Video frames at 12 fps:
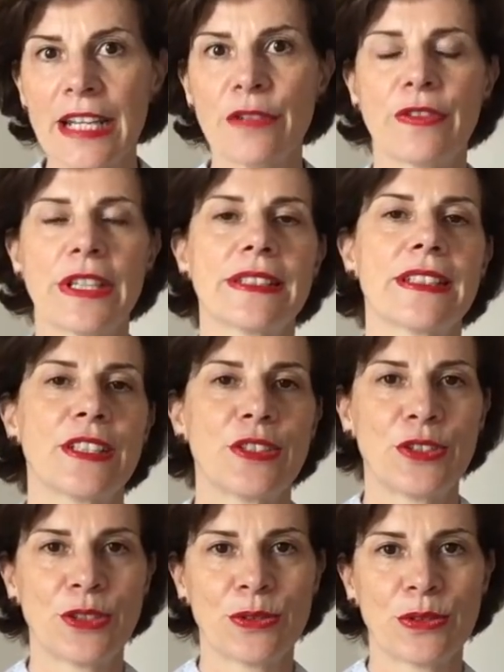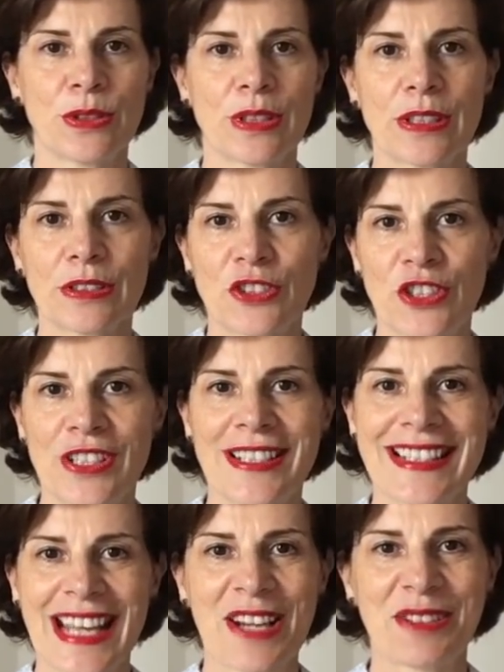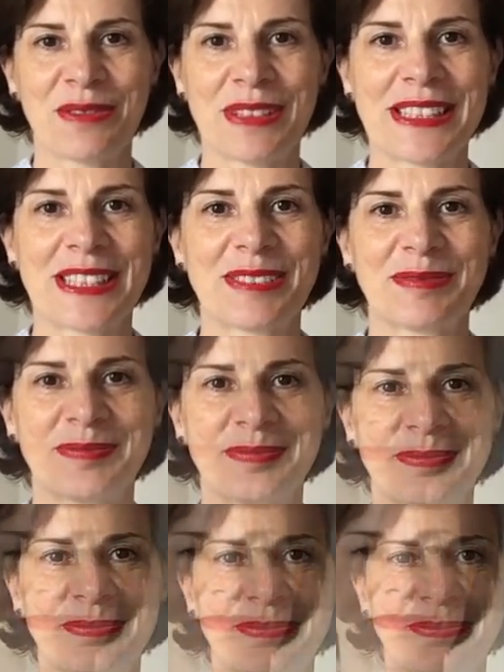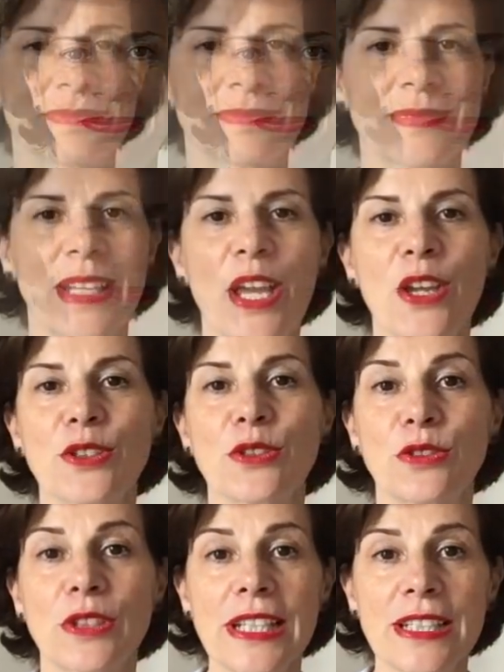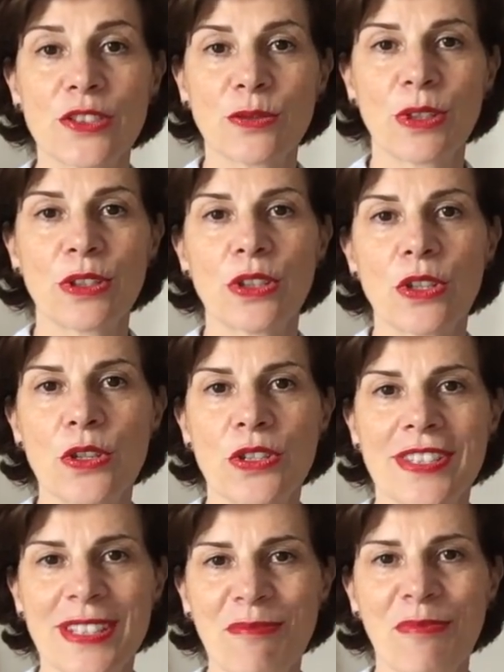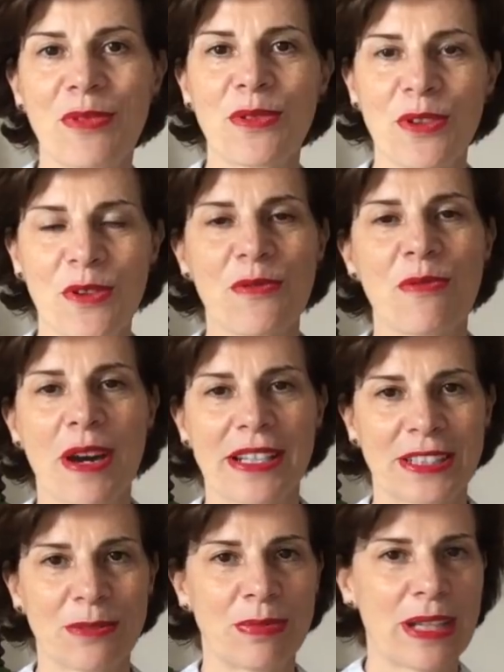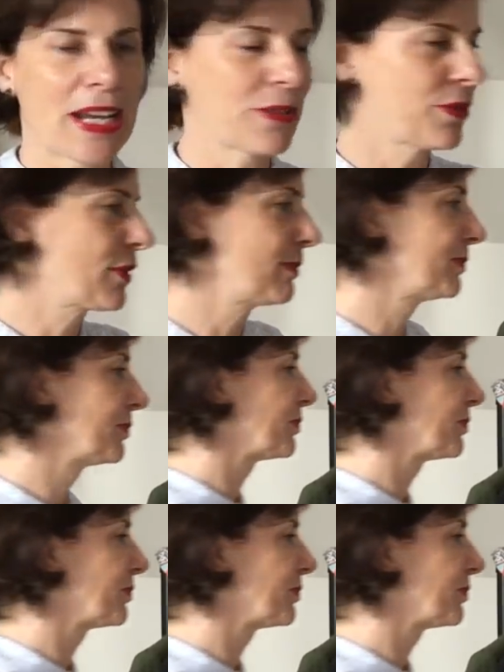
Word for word: elevate your jeans outfit. So the next one, a simple white blouse.